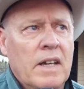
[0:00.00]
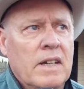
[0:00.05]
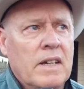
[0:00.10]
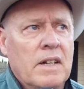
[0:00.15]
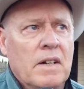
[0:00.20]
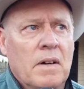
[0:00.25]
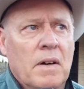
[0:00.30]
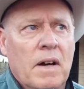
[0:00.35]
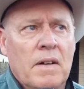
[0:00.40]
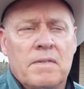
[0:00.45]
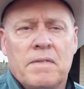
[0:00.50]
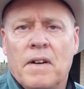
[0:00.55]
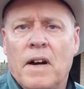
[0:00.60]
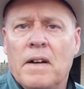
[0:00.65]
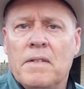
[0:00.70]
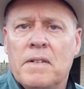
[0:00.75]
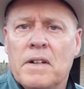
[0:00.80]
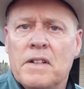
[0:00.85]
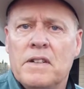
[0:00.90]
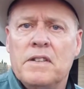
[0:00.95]
you know, at
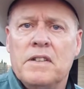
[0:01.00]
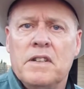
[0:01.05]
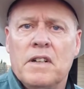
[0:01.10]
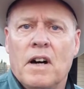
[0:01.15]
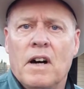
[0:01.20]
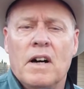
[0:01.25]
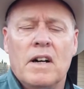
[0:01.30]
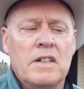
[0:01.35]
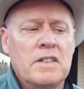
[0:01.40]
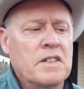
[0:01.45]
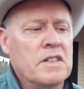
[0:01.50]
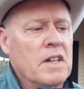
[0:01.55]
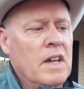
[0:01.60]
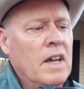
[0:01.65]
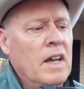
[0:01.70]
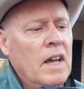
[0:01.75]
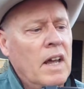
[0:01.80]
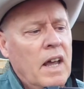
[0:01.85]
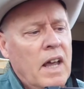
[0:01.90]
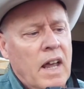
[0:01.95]
500 yards,
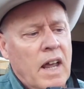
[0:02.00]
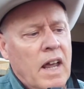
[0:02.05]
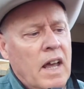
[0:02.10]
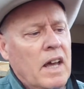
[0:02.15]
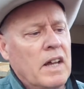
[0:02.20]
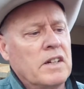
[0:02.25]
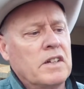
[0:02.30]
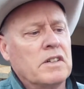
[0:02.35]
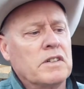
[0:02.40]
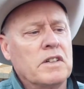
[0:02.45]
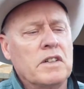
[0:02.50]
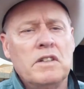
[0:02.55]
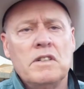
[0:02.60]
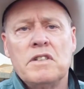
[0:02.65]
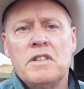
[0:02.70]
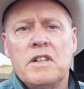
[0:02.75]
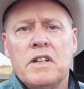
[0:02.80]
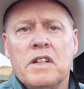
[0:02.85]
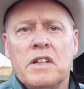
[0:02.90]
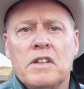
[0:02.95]
and you're
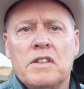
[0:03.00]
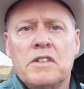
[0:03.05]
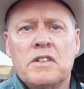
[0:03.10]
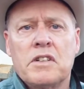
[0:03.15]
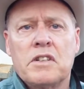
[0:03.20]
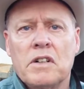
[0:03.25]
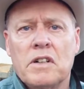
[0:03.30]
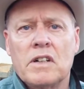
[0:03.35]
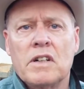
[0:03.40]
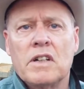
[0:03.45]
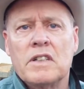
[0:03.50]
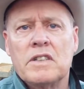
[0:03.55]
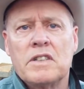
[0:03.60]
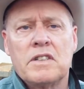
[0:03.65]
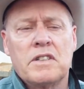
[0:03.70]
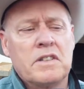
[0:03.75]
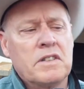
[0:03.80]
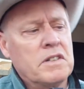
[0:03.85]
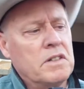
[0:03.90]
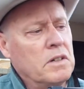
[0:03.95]
using your
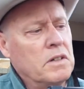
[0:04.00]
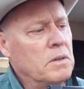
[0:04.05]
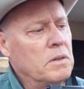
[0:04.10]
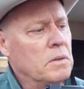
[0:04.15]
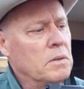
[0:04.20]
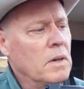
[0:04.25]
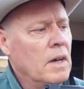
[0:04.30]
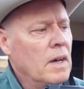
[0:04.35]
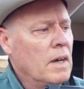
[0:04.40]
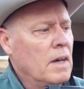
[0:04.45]
turrets to